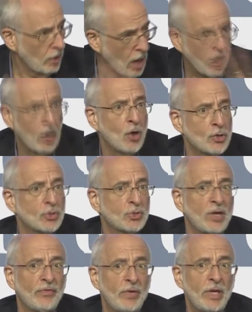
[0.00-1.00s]
a larger
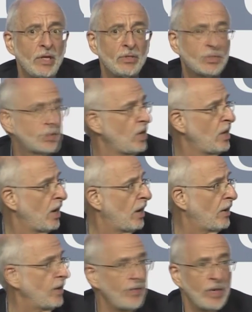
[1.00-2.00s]
set of needs
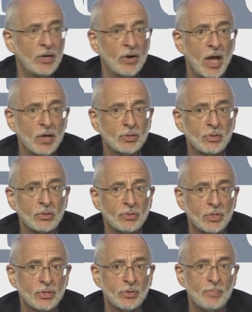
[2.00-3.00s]
in the international
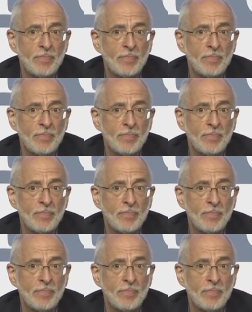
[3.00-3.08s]
system.